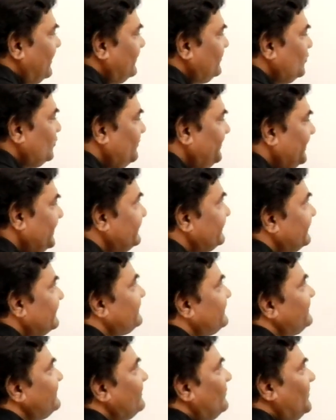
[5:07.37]
there are two
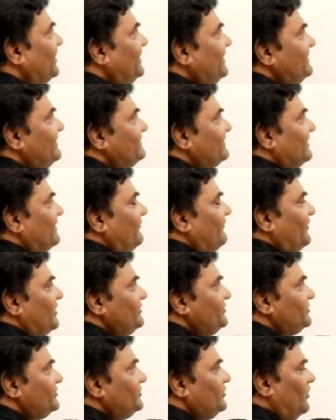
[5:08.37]
pieces. One is a
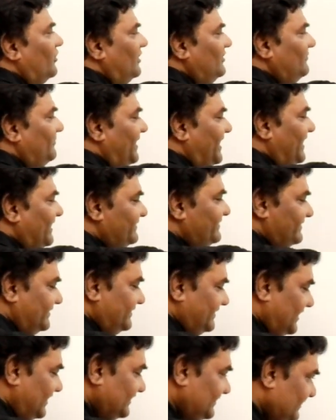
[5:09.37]
function called max
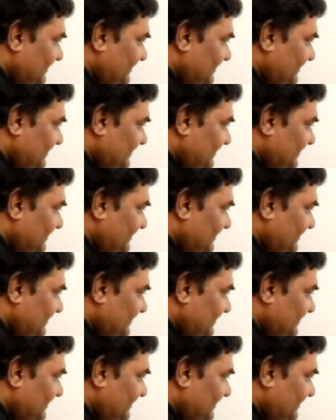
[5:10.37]
and